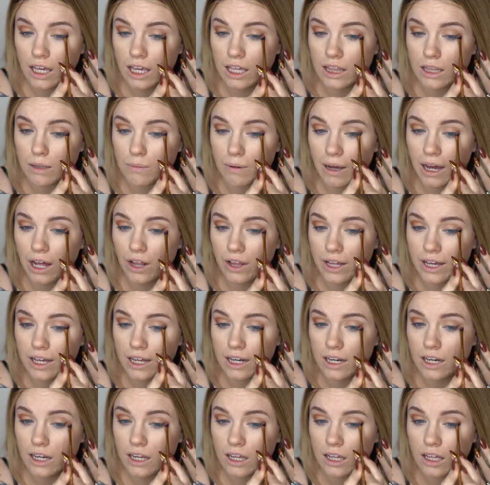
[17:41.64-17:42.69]
in the
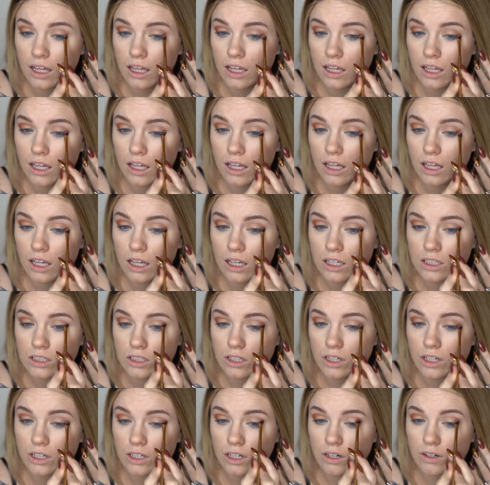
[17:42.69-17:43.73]
palette.
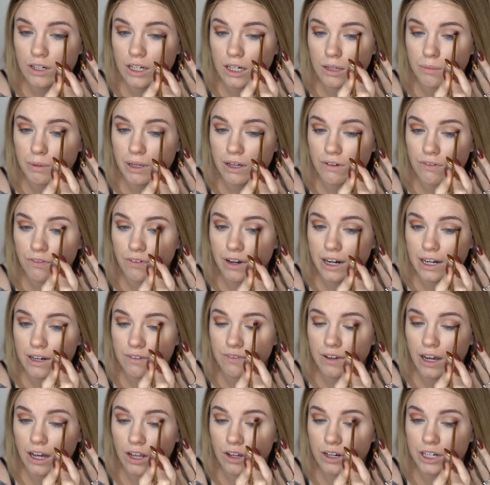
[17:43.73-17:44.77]
So you don't need to be afraid
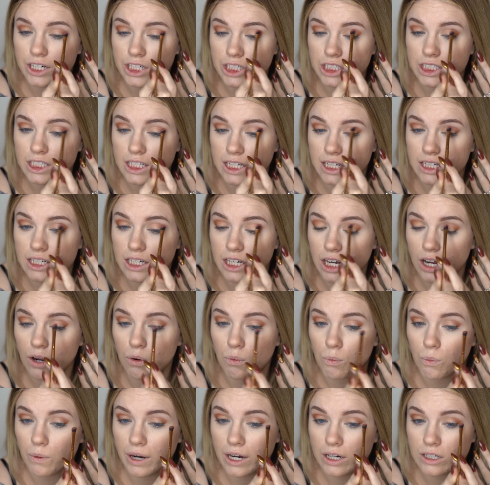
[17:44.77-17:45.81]
of color. You just need to know
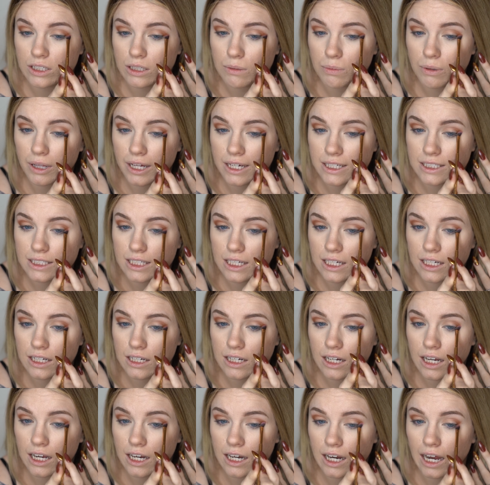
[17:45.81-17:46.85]
where to place it
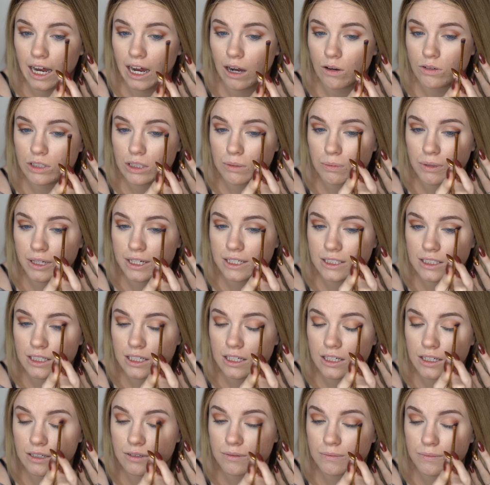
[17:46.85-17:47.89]
and how to place
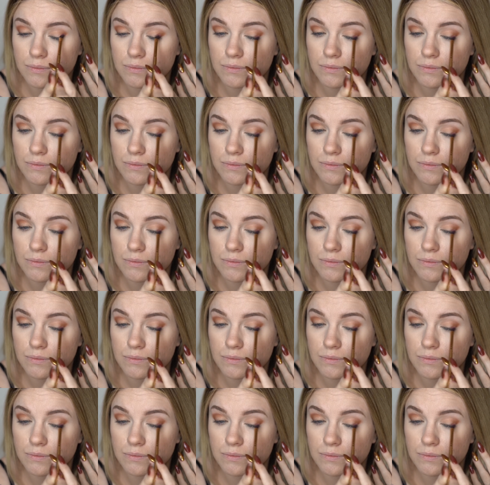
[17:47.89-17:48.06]
it.